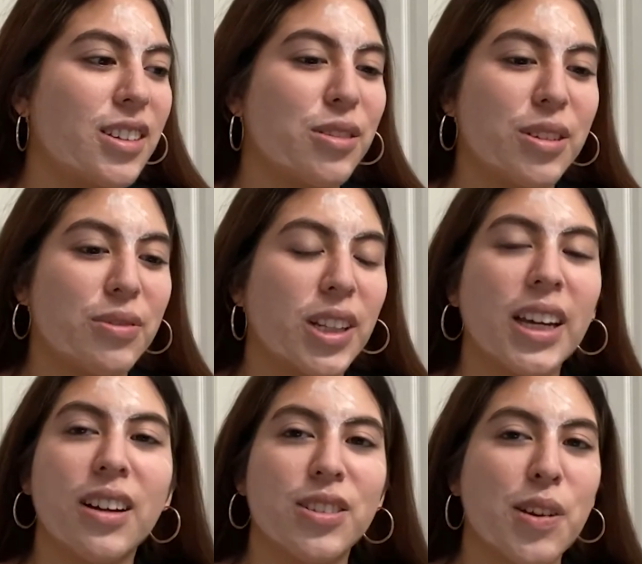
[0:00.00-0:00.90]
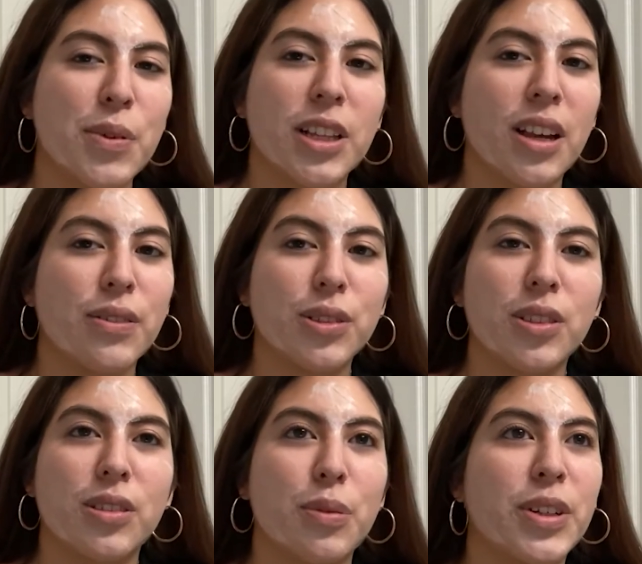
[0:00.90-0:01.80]
you can relate on so many levels
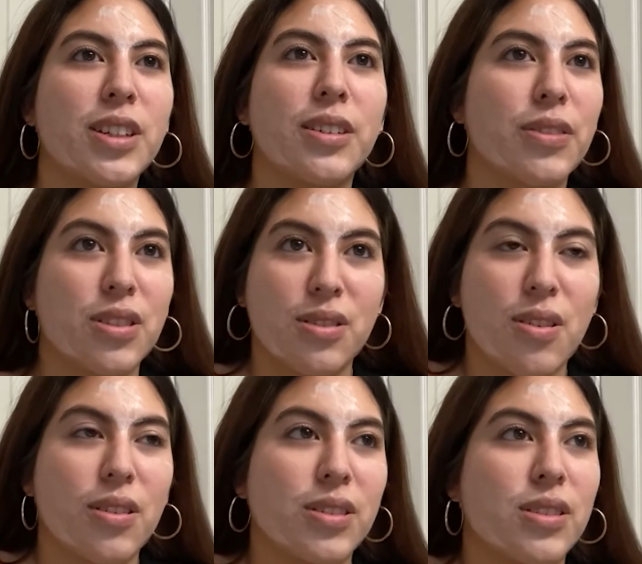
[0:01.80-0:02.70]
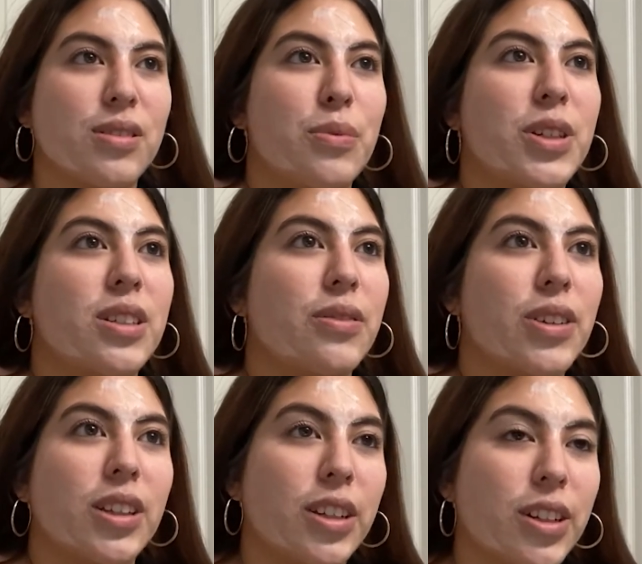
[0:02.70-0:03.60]
to so many different songs and so many
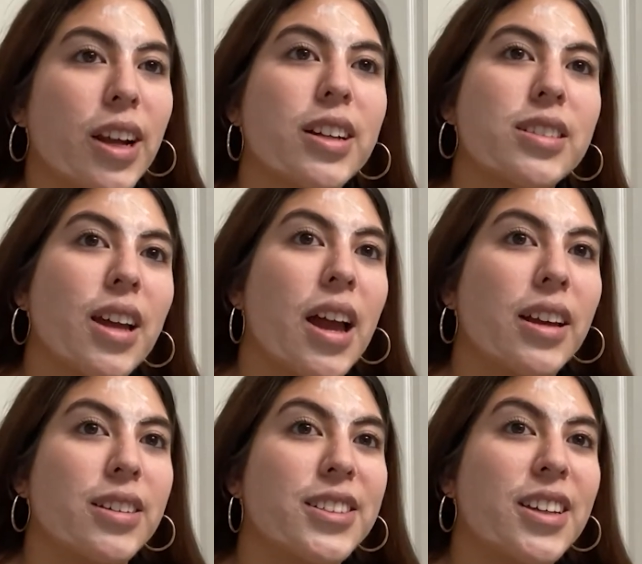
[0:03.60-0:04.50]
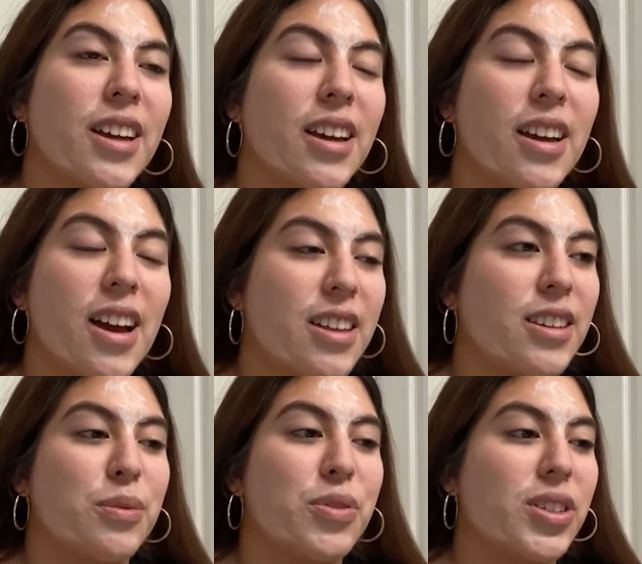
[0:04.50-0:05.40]
different lyrics, and I
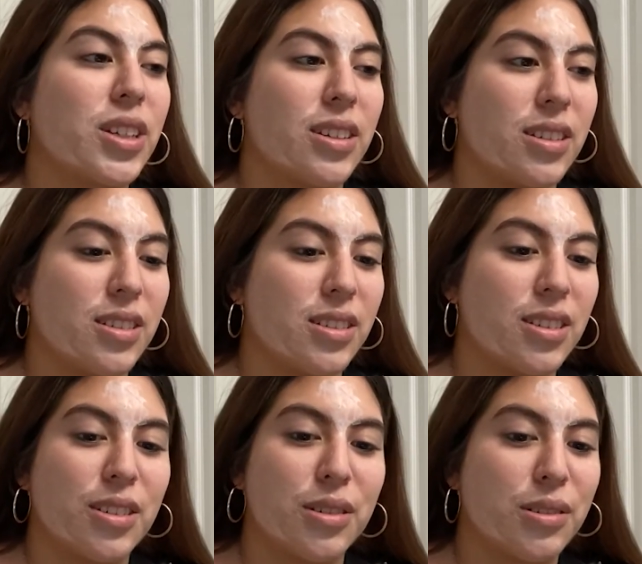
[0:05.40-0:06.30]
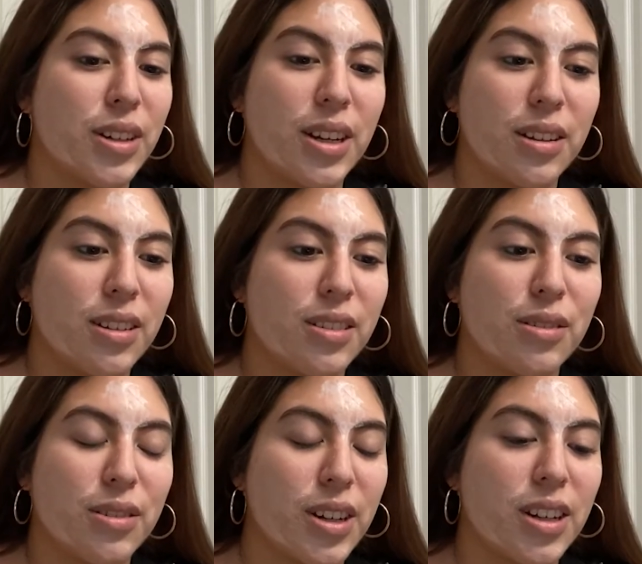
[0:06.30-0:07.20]
think music is a great,
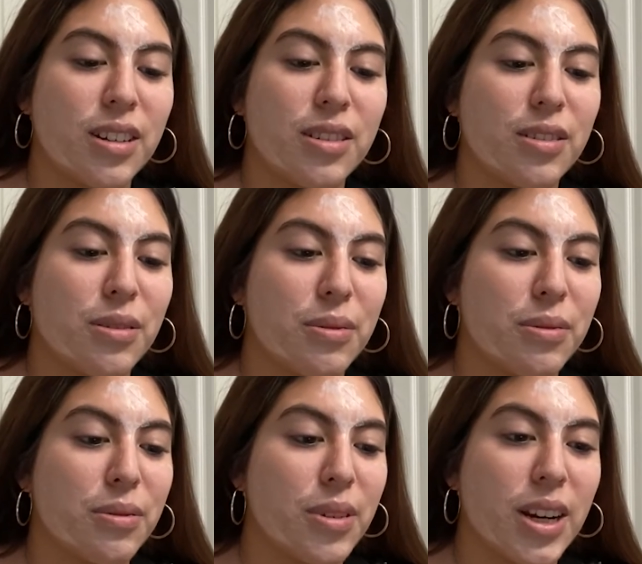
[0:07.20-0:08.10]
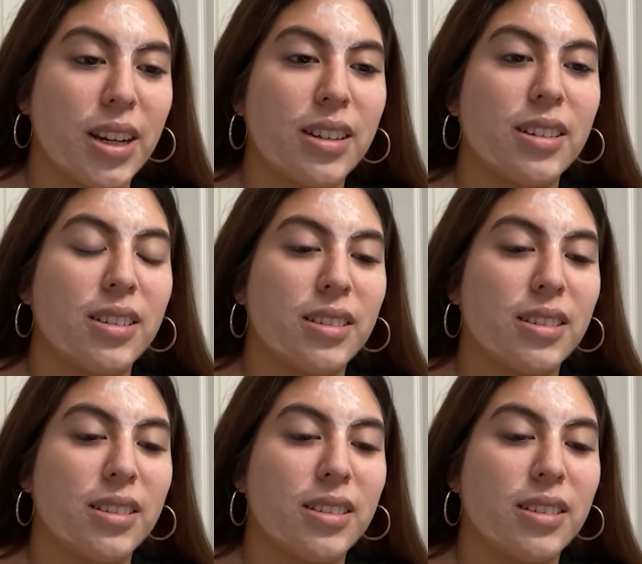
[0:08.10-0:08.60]
great, great